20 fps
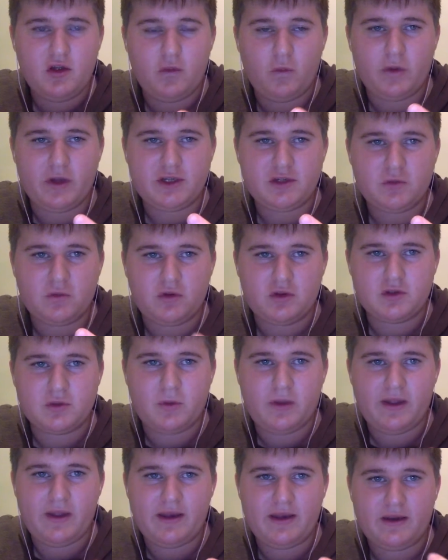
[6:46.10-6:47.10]
which was
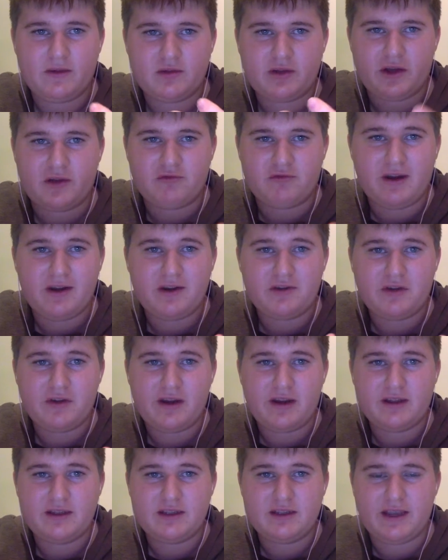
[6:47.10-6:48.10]
when it was kind of
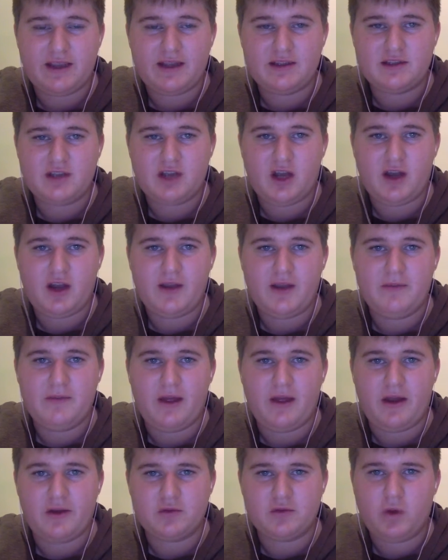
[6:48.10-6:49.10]
rendering, taking time, and
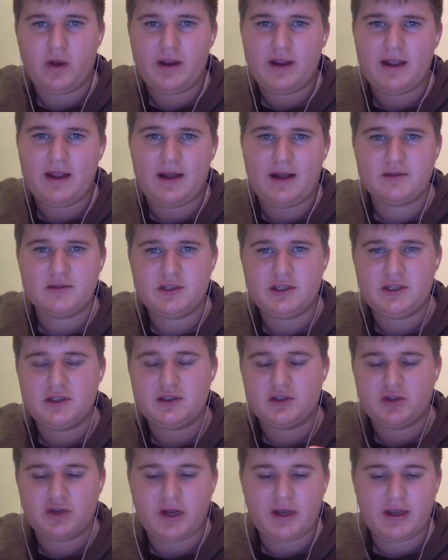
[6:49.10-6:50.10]
I was working out how to use
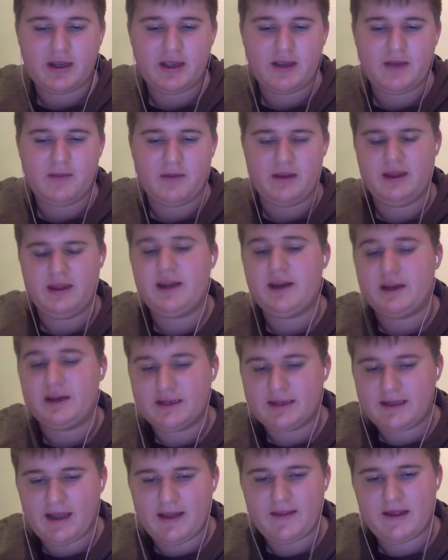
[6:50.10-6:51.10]
the tracking, but in the end I
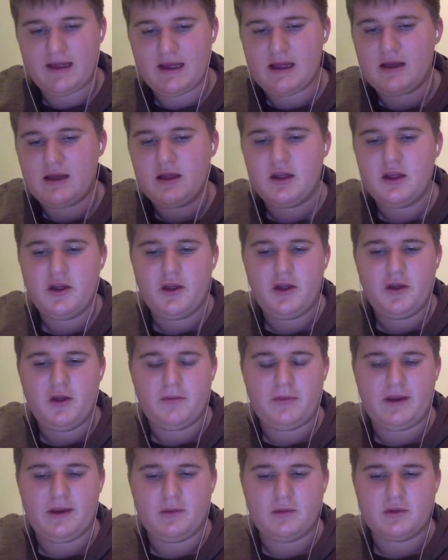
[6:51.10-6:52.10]
did get there.
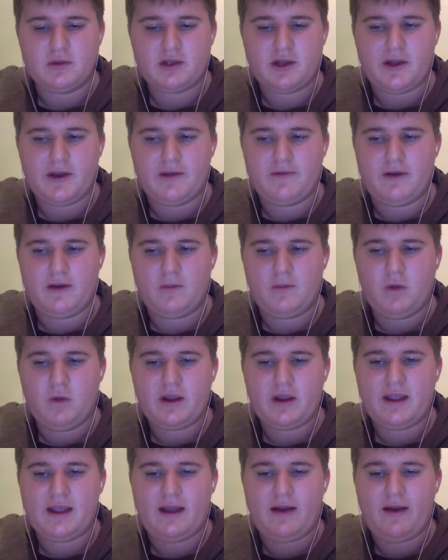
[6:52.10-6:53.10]
But it was kind of
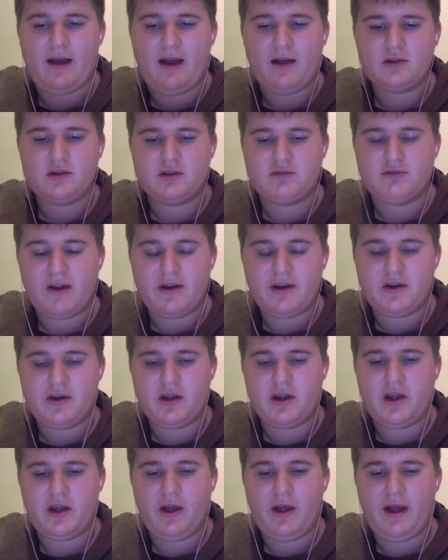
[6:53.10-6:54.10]
working out how to
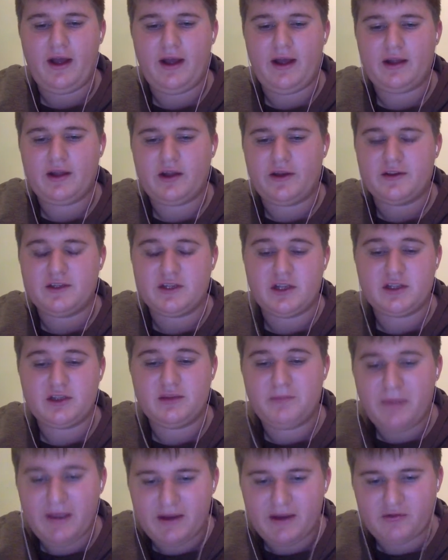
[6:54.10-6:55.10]
render at kind of certain
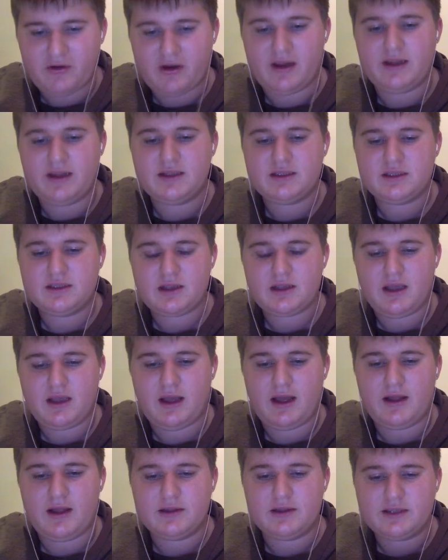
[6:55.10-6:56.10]
bit rate
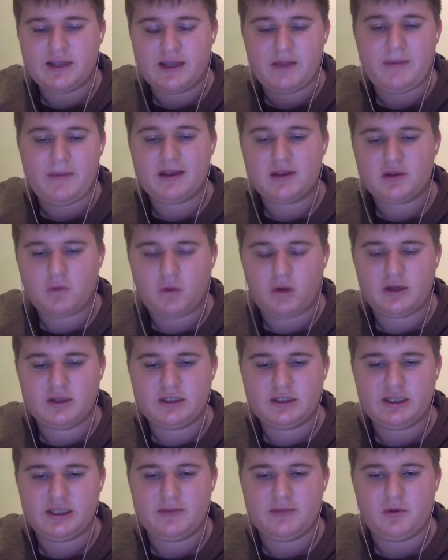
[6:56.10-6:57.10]
and to get the best
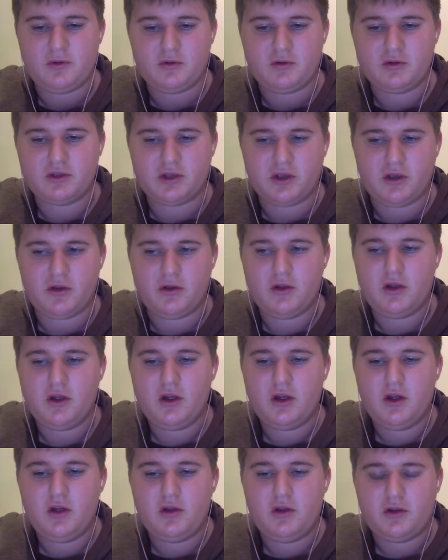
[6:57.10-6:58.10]
quality, but also
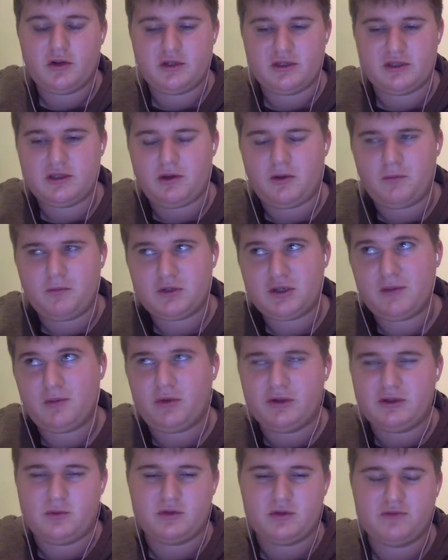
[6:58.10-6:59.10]
because at some
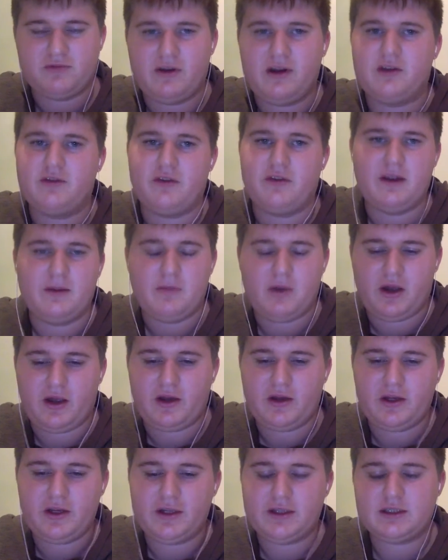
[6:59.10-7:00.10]
point it wasn't rendering, but I
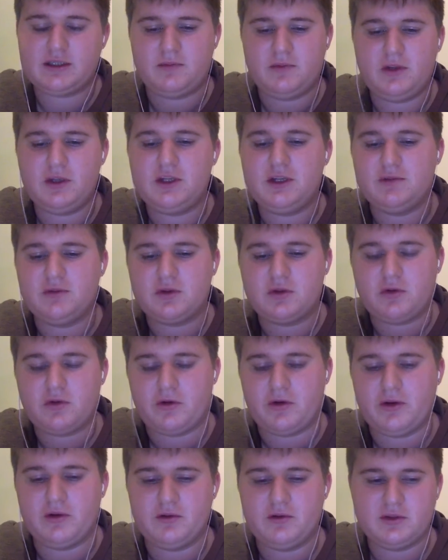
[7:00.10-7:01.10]
kind of used some YouTube
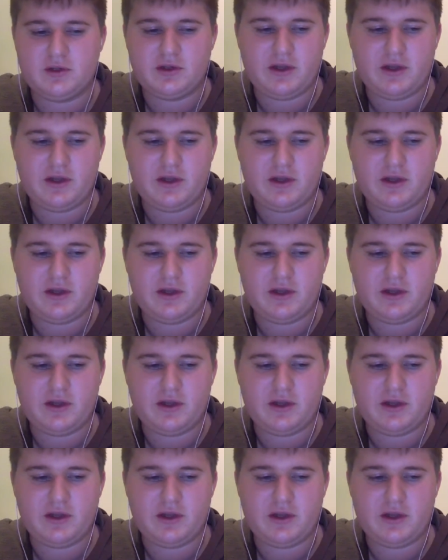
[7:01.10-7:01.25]
tutorials to